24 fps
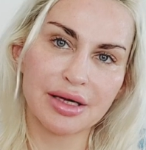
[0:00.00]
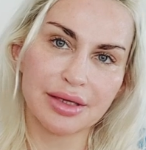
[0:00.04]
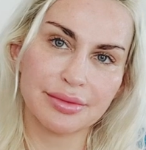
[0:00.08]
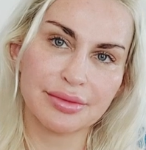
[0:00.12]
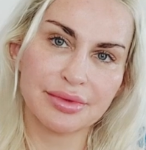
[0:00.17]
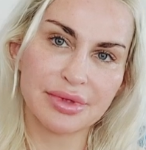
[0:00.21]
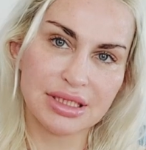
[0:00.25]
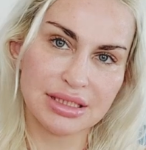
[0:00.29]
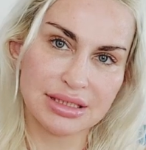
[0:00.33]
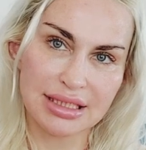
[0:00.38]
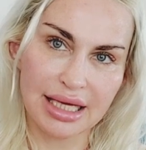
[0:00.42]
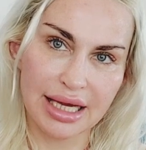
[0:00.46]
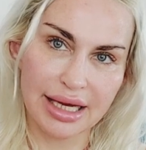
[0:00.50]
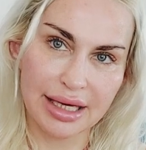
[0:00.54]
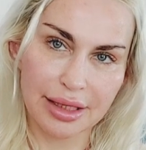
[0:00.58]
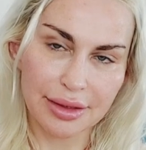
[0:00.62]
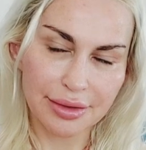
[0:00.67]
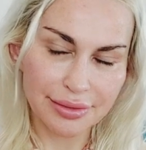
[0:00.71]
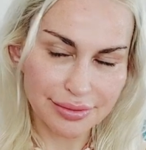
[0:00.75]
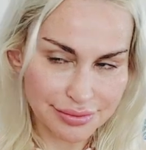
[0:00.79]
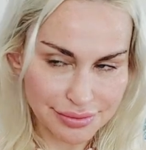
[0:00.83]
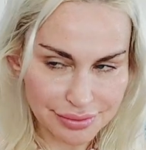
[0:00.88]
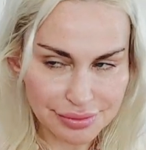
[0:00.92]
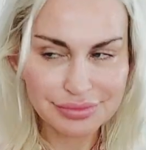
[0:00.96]
of the deck.
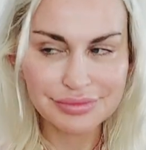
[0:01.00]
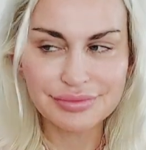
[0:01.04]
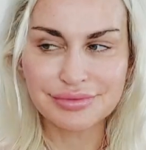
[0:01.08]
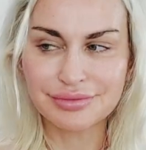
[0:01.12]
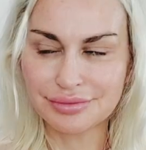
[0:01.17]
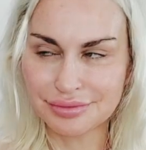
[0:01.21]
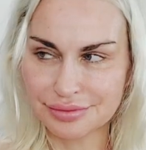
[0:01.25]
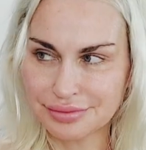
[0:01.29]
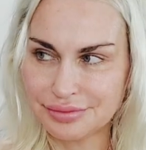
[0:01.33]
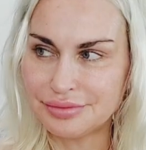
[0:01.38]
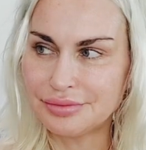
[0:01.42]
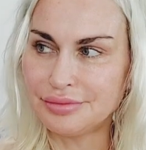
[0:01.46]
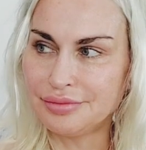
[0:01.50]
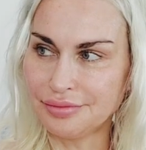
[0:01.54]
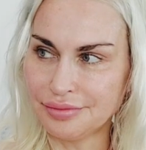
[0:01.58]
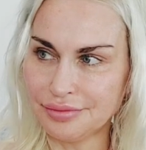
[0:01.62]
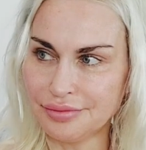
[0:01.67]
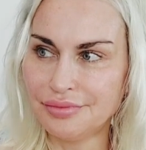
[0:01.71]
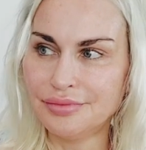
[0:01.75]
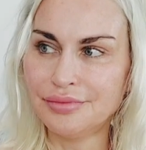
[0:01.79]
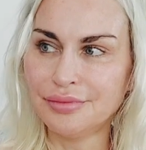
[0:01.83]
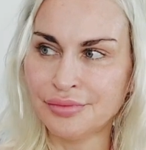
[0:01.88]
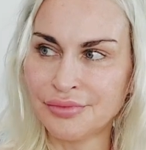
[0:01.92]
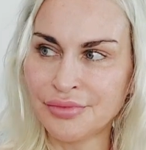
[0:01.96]

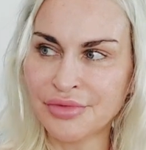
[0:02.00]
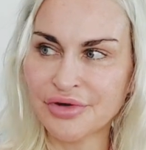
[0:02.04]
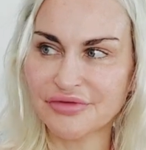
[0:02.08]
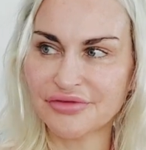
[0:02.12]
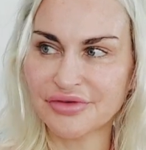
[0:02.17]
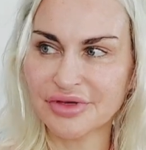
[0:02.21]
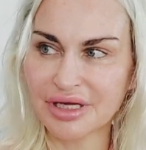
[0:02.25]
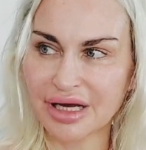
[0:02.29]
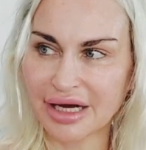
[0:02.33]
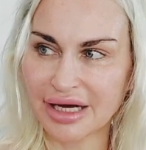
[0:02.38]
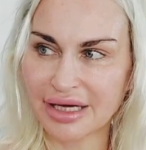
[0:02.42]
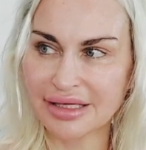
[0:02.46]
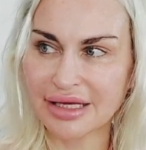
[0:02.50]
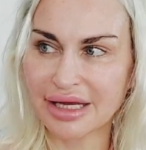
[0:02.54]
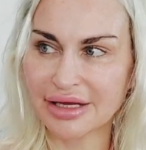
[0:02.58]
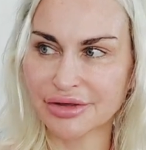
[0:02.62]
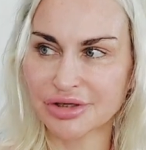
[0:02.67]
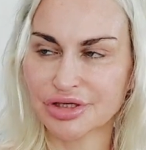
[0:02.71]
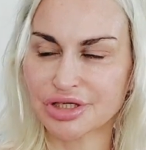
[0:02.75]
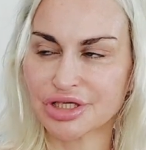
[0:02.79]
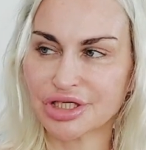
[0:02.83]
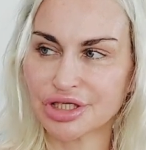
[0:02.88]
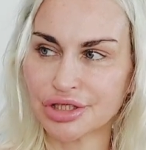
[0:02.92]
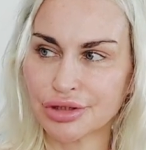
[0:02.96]
Moving on
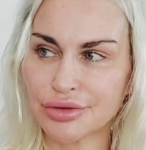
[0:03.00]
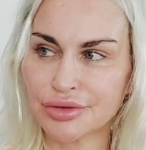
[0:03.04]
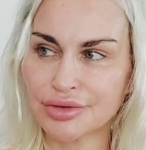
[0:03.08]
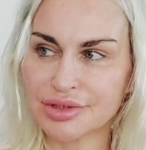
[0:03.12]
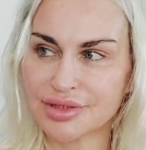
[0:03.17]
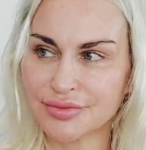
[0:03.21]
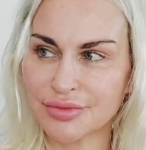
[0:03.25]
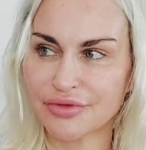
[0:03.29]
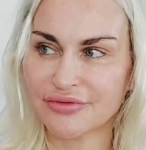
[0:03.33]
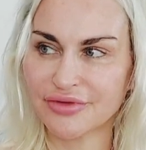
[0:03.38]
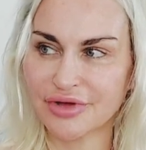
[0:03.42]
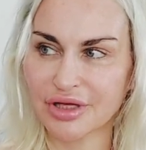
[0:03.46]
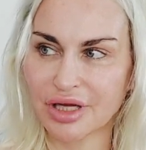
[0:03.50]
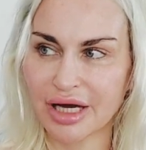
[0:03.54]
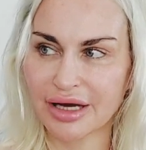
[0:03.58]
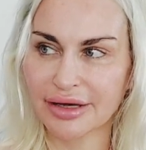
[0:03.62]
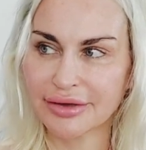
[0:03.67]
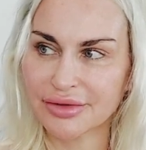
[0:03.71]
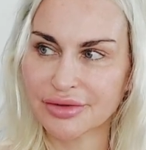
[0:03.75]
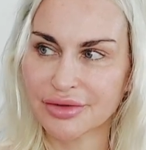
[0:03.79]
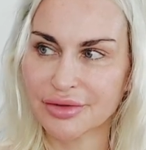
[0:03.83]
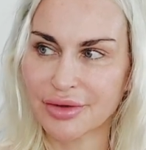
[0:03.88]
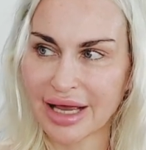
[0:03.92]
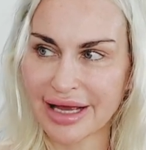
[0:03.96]
energy. Who's moving on?
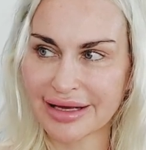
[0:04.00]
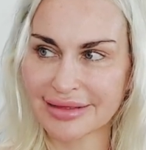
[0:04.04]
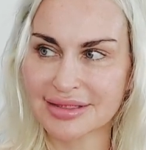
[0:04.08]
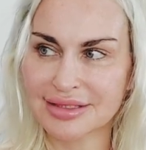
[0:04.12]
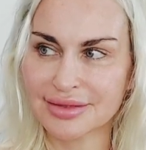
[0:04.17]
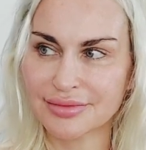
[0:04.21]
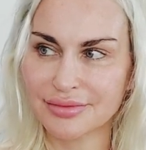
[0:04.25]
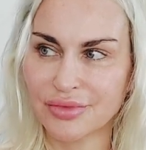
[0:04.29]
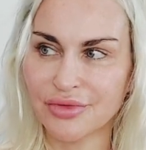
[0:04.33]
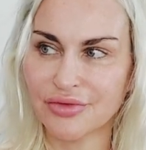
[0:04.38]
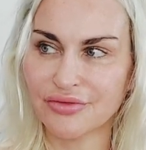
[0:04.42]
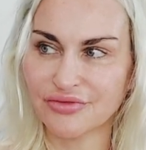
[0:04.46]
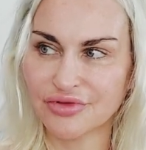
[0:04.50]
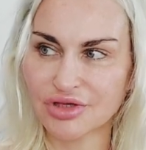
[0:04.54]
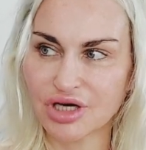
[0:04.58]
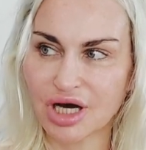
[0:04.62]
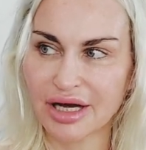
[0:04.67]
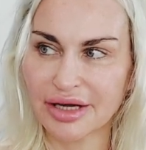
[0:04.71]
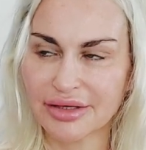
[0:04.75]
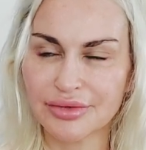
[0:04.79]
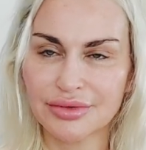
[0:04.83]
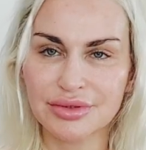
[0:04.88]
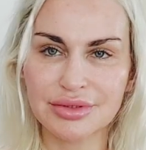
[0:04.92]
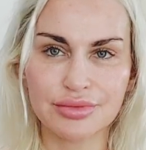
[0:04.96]
Who hasn't moved
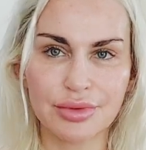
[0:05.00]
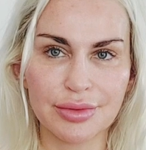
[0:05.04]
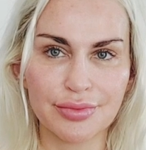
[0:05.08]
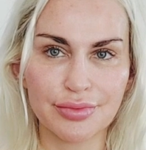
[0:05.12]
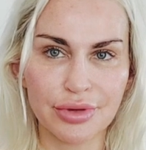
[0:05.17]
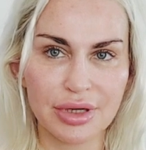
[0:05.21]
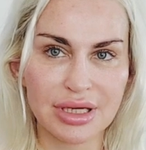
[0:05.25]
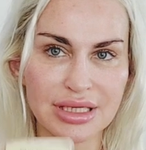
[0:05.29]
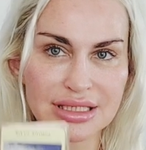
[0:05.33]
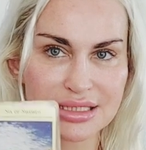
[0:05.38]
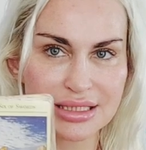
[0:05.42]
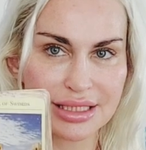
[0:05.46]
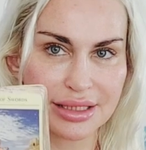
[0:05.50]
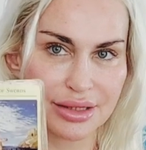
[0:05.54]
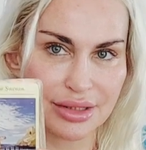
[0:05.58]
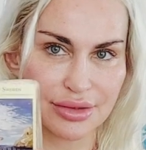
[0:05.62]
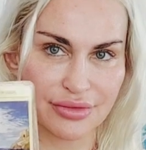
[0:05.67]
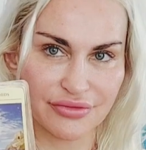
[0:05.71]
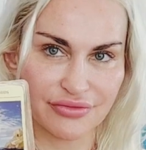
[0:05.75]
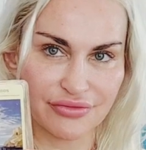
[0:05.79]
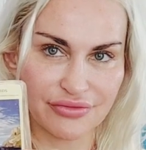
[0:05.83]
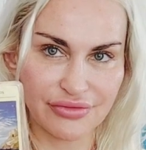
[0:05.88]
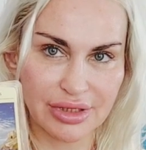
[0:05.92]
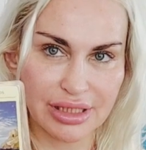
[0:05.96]
on? Who's repressing
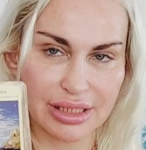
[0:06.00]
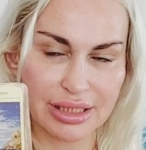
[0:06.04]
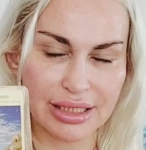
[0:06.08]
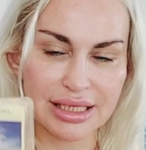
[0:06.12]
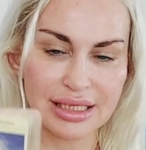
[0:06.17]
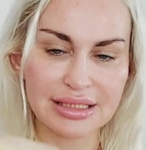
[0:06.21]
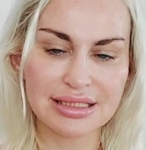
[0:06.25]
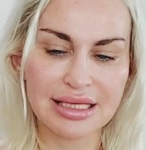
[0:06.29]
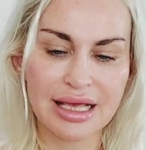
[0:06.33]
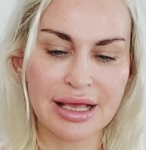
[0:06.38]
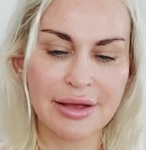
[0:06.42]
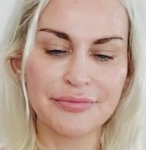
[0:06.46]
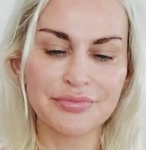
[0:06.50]
feelings?